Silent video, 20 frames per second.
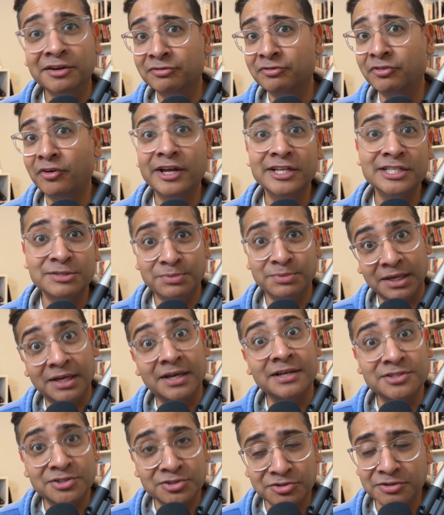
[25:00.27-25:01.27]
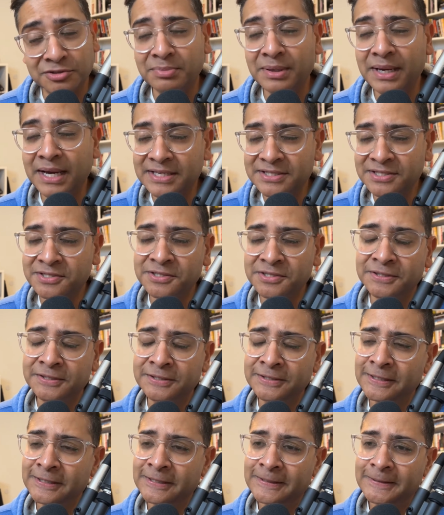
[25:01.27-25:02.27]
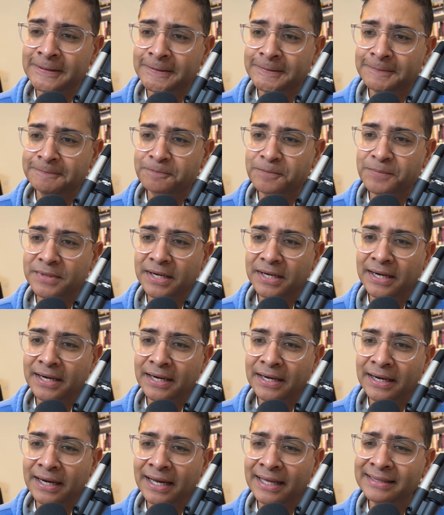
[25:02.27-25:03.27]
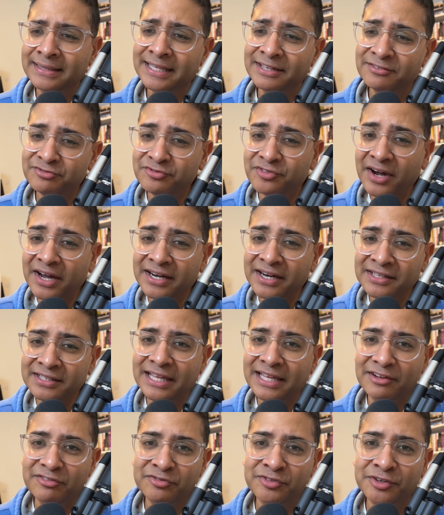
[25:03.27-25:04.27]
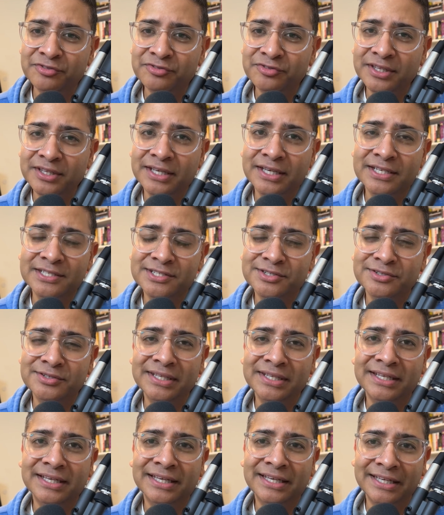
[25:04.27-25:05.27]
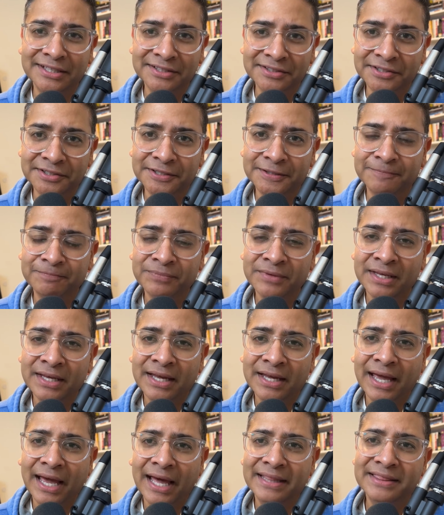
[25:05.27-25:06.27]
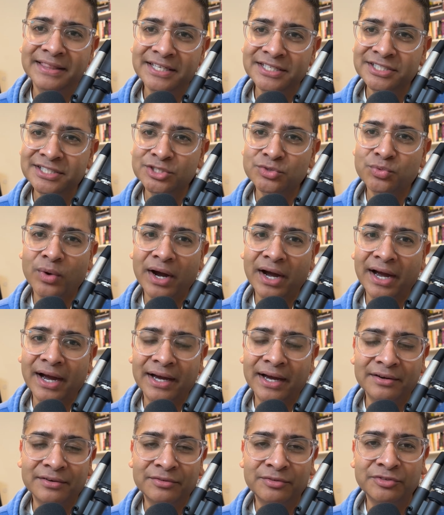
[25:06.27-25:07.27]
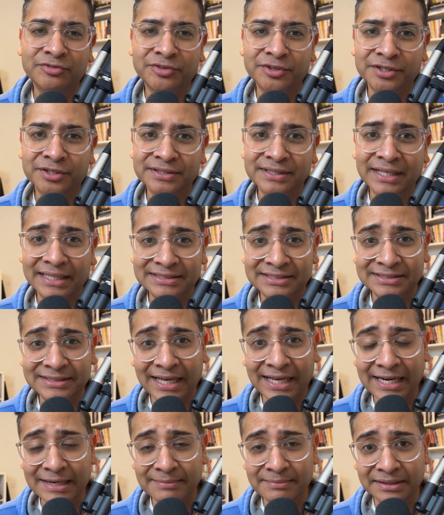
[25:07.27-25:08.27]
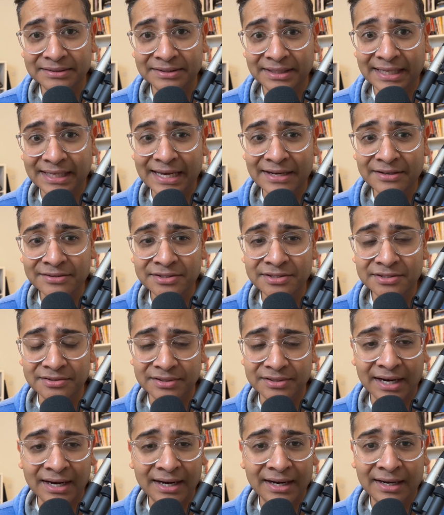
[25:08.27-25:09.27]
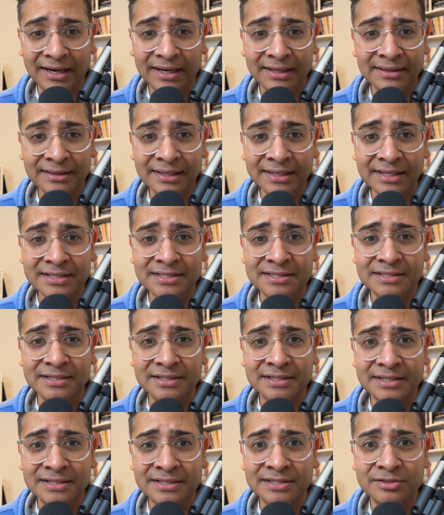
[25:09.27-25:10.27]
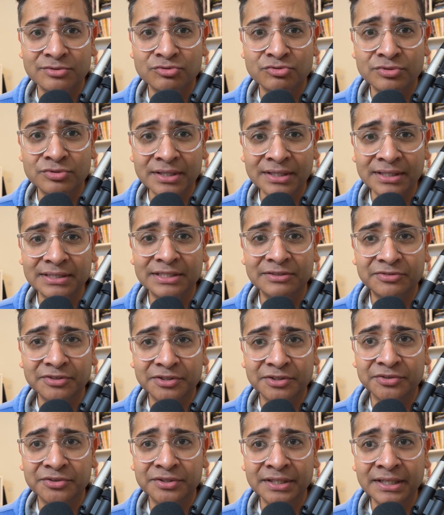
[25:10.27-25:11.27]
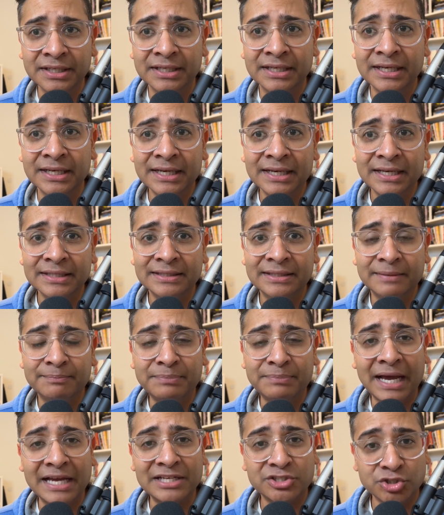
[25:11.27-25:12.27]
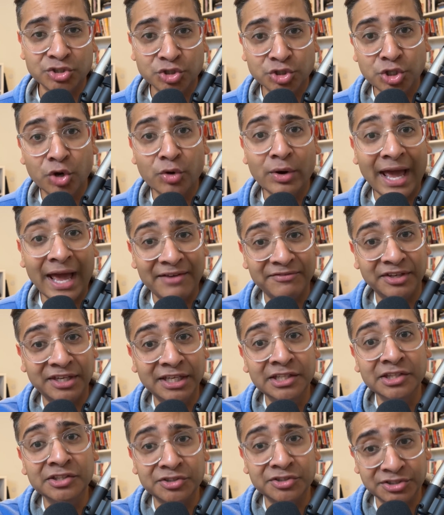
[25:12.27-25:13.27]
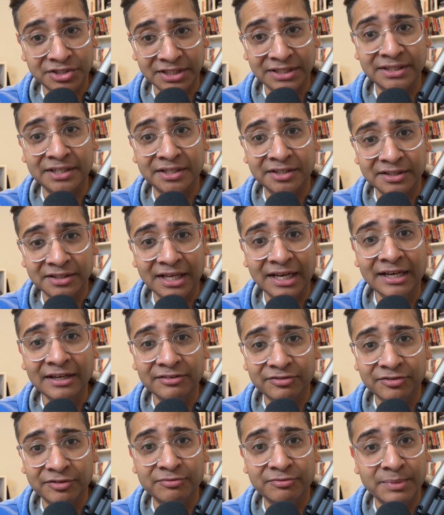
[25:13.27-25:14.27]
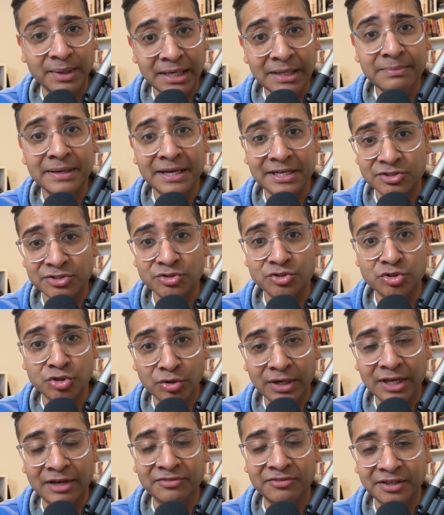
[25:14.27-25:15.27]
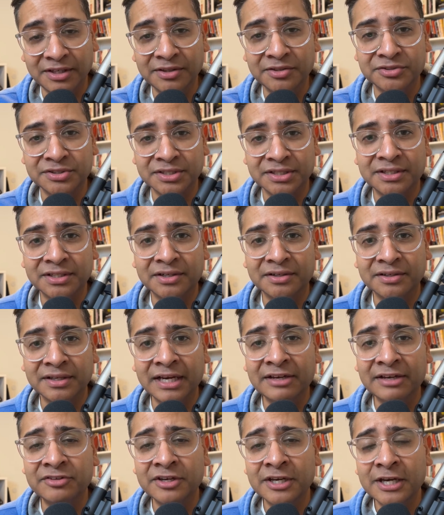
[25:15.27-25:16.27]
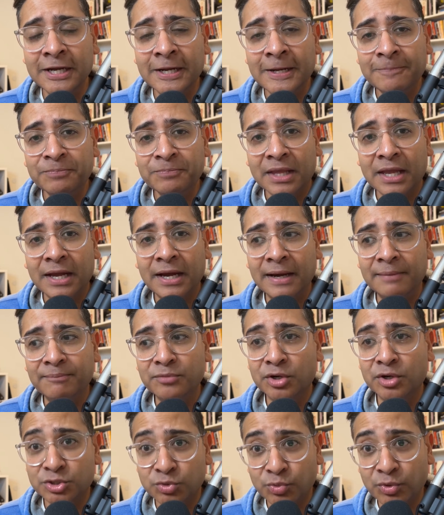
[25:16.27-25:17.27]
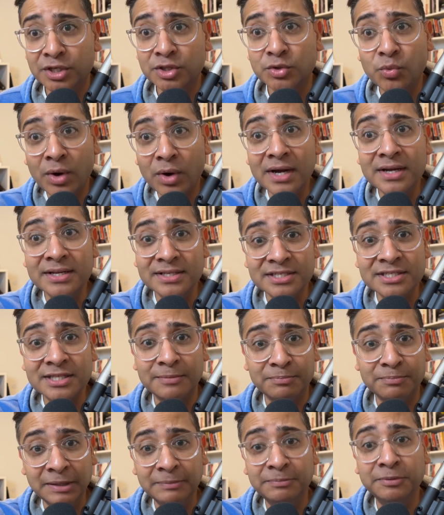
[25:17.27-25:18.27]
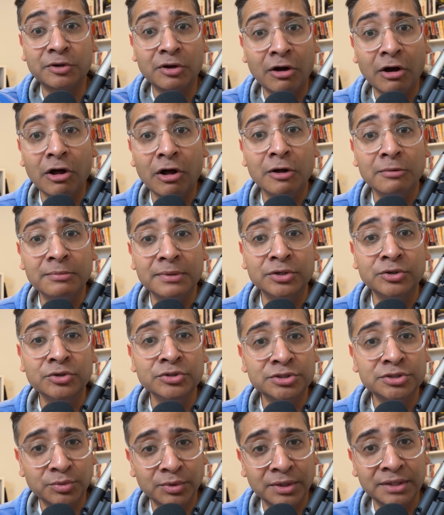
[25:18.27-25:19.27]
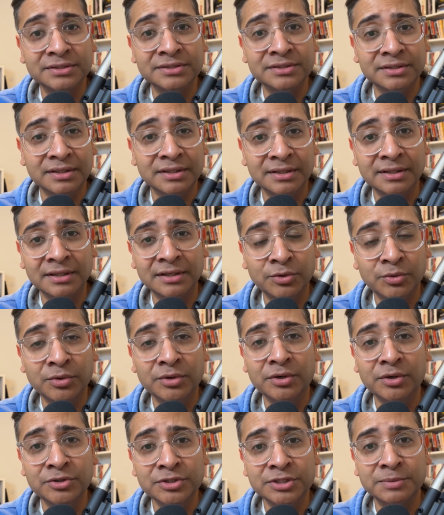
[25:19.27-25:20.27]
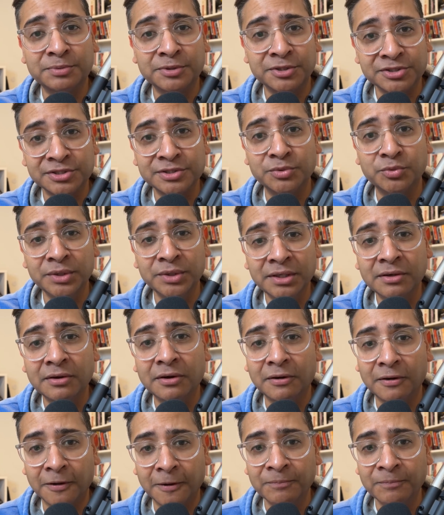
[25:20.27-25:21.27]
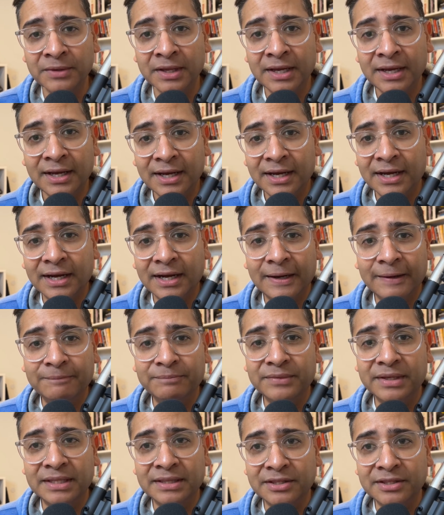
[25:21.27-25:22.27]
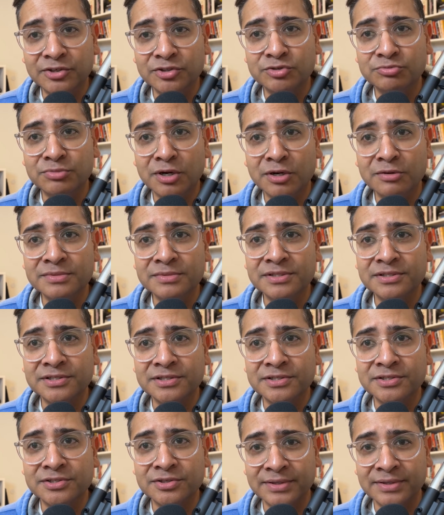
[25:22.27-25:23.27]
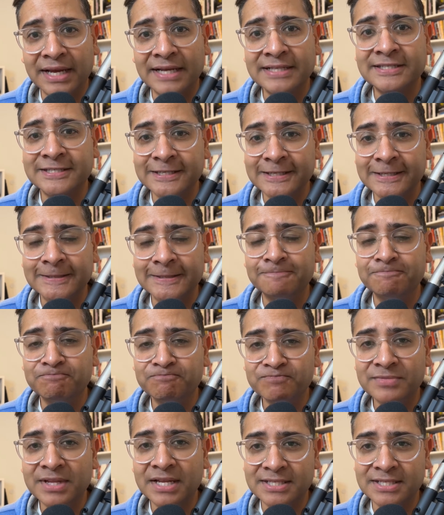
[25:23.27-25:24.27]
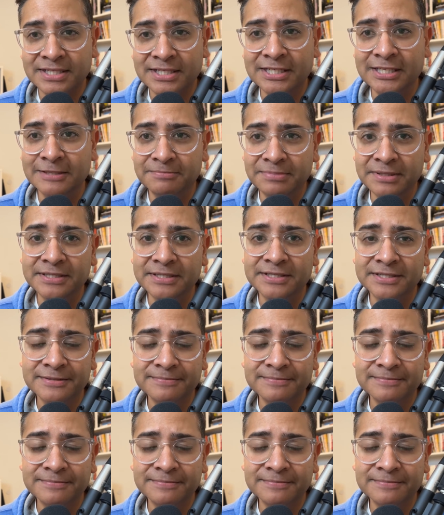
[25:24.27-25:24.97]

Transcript: friends because you're the pastor. And then finally, that fifth thing is you need a healer. And this is why I referred to that stat about the counselor. I think it's a really difficult thing that pastors don't have healers in their life. Many pastors don't have healers in their life because we're the ones that people call, but who's the one who's the person that we call in those moments? And so that's a key piece.